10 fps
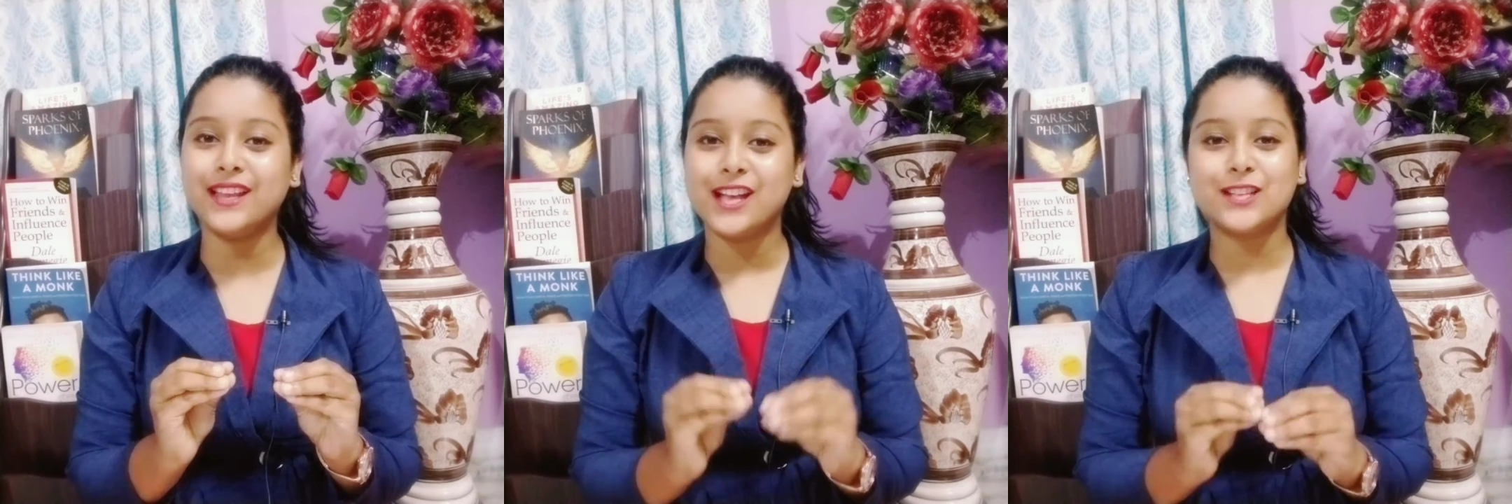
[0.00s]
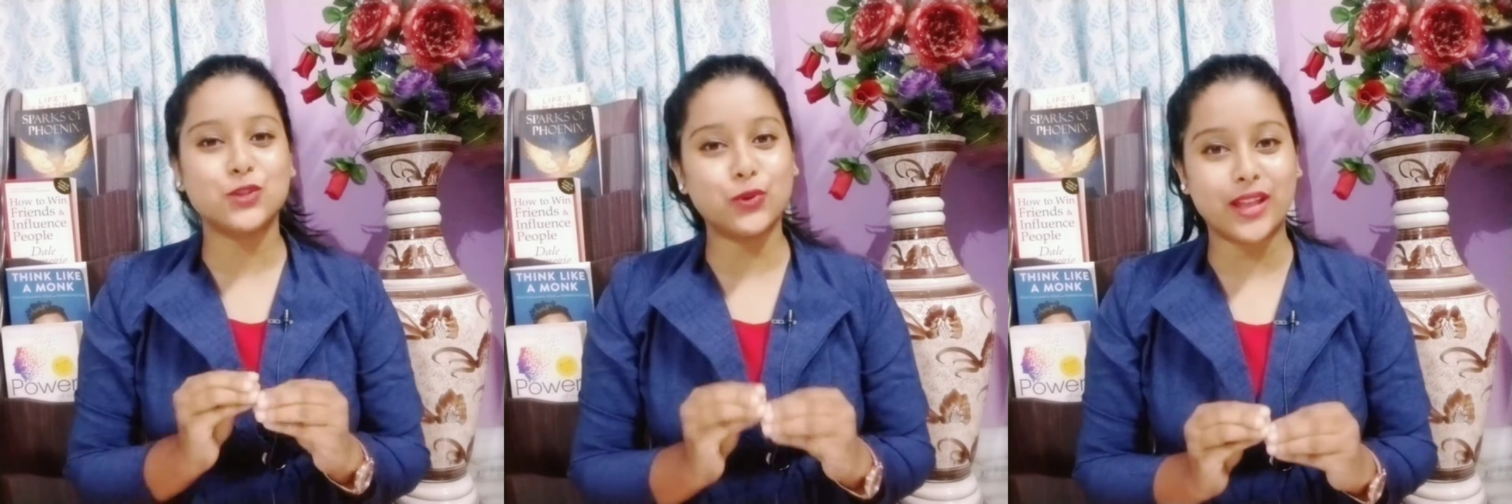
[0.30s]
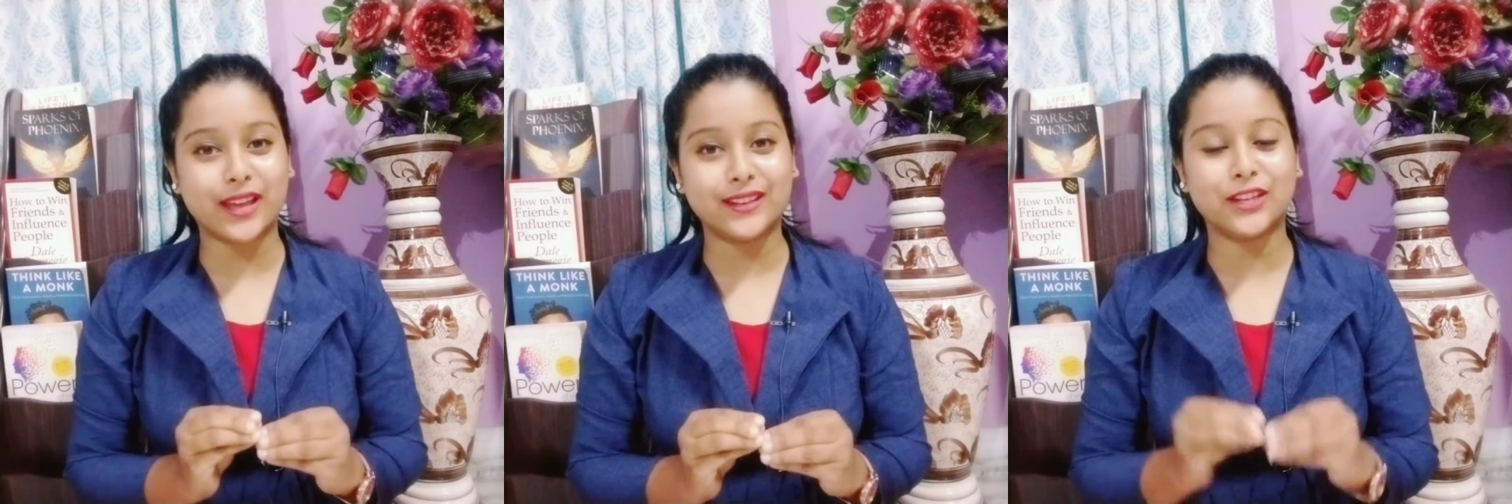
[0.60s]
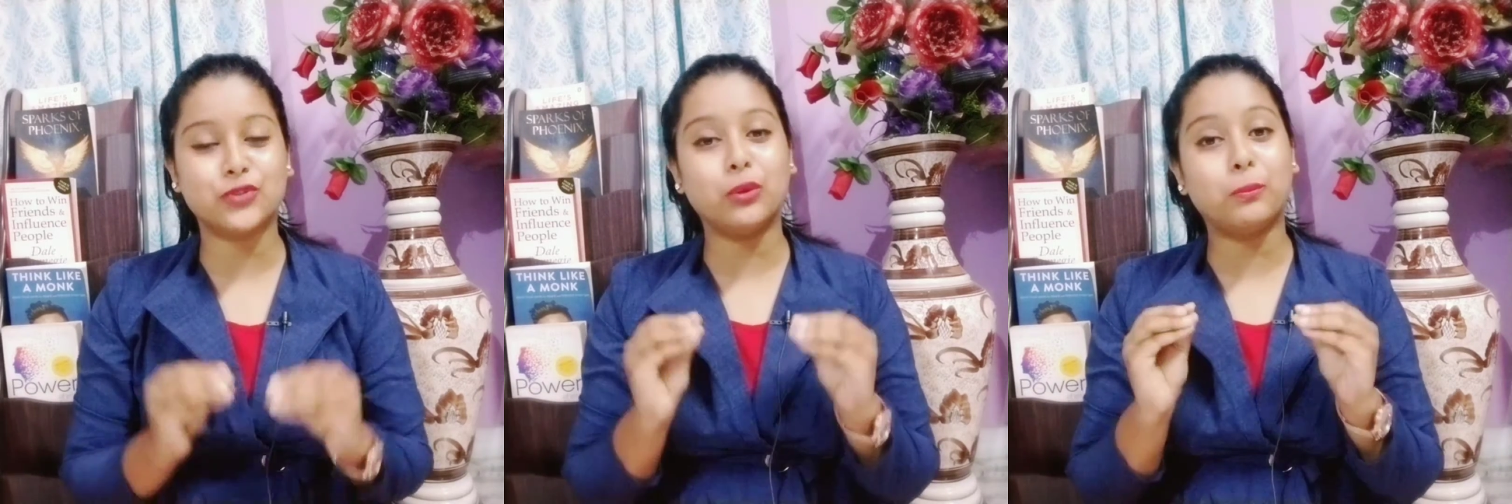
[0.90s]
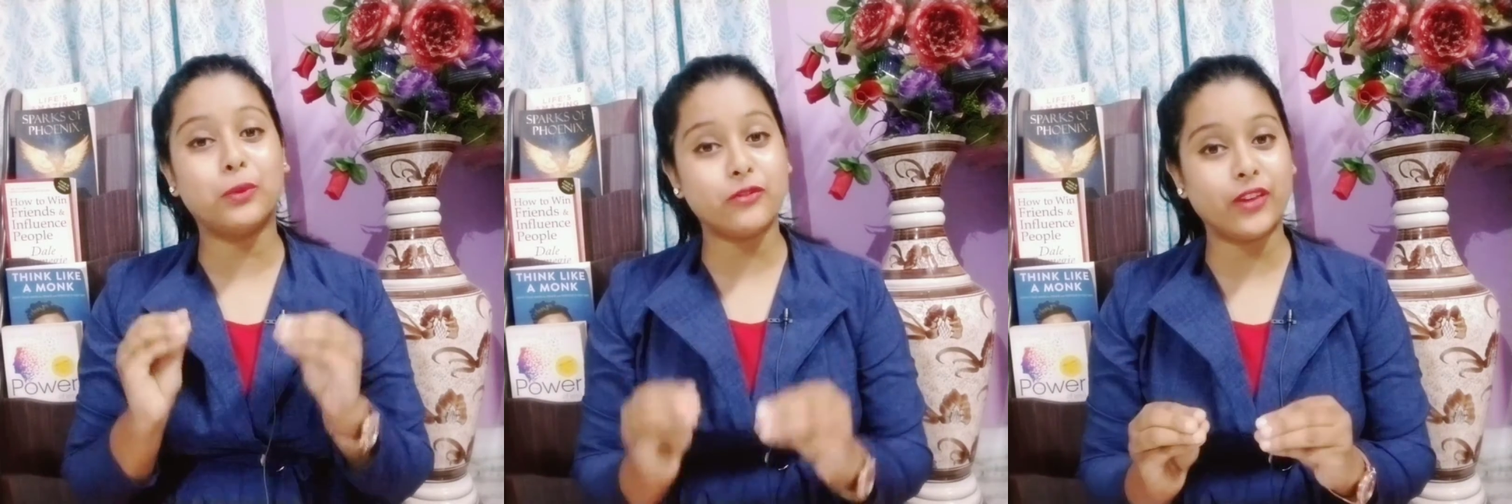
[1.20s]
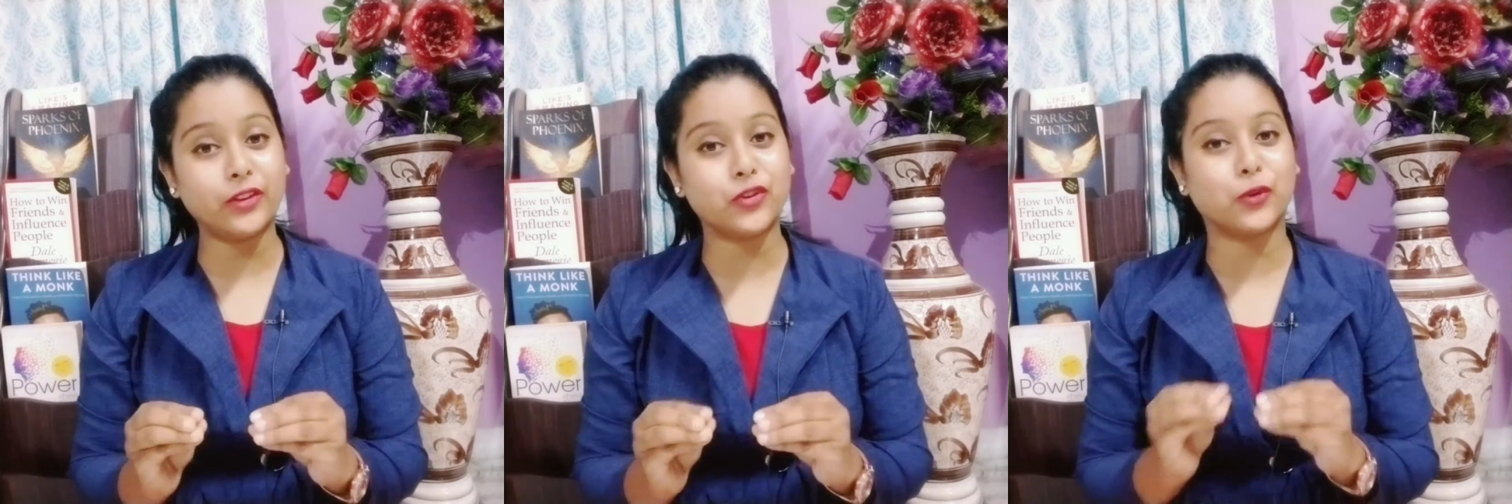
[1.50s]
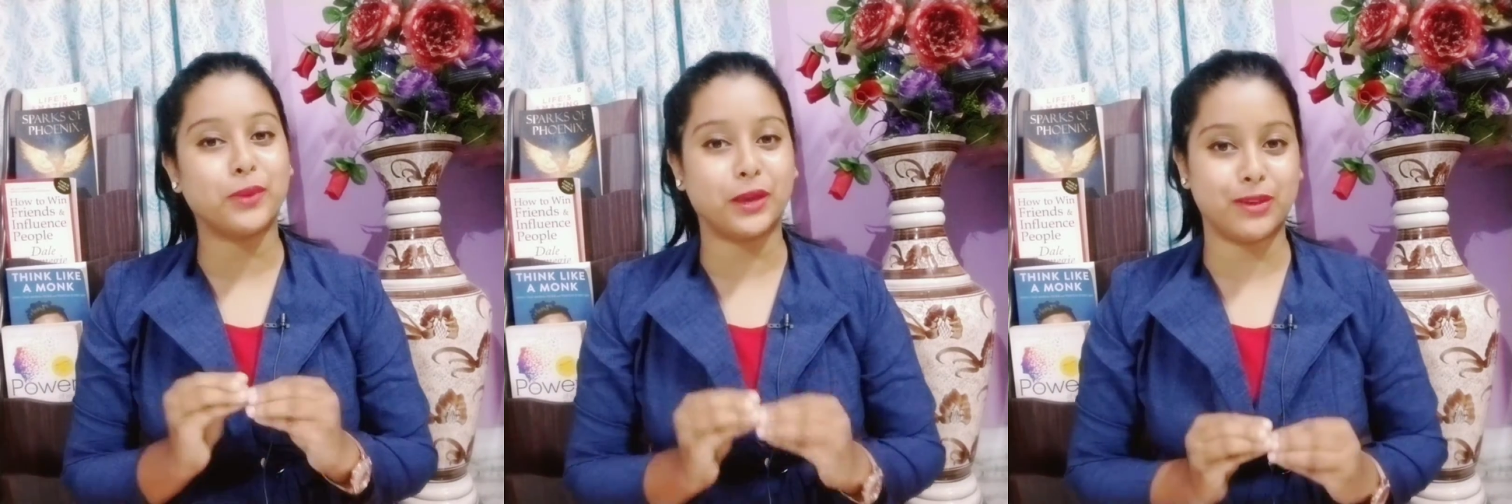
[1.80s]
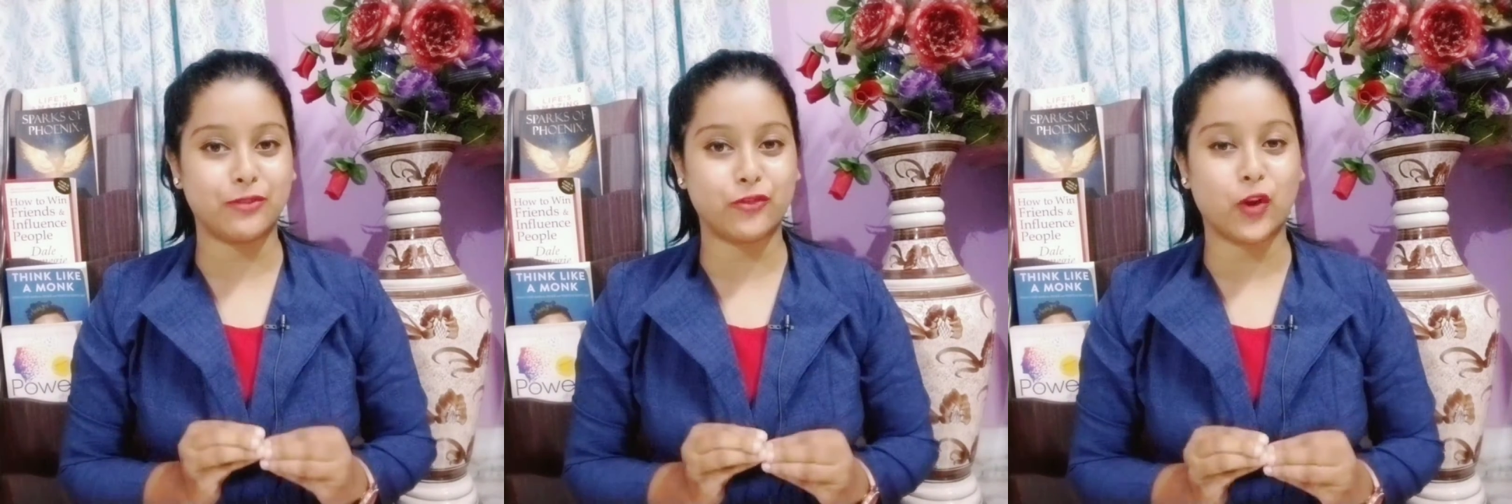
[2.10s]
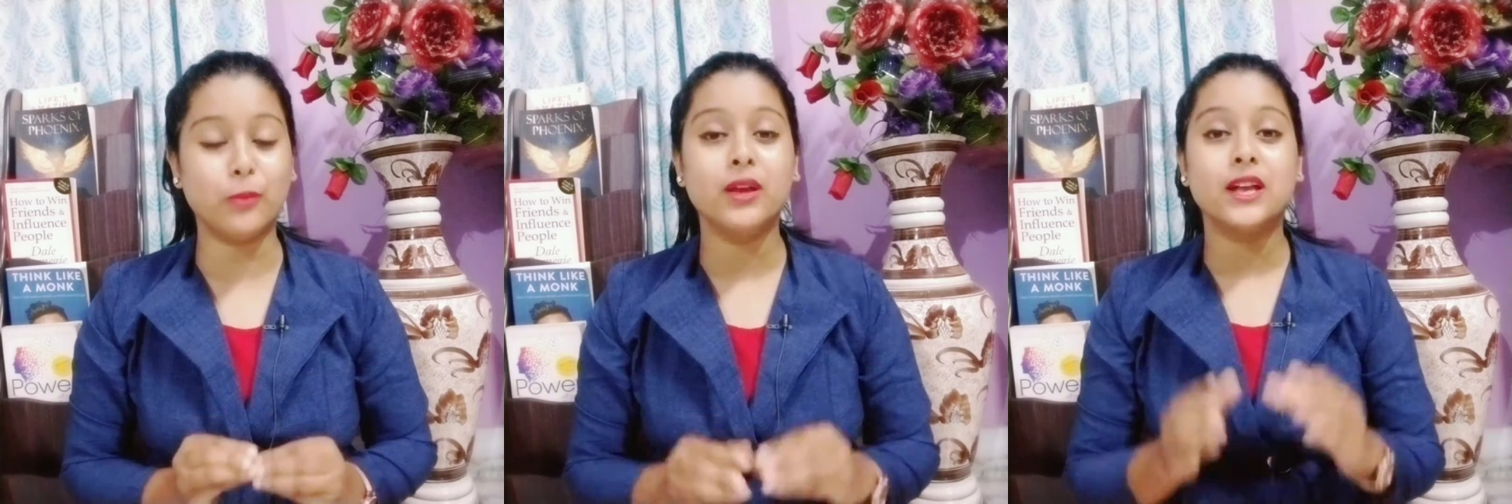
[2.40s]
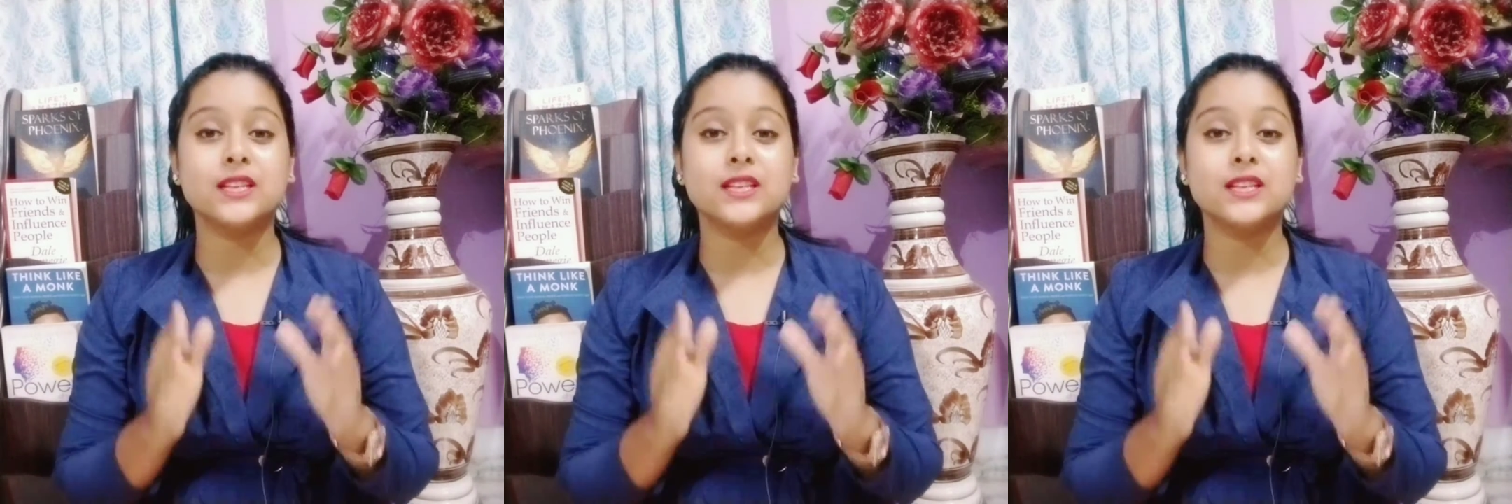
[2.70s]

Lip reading: So that it will prevent your baby from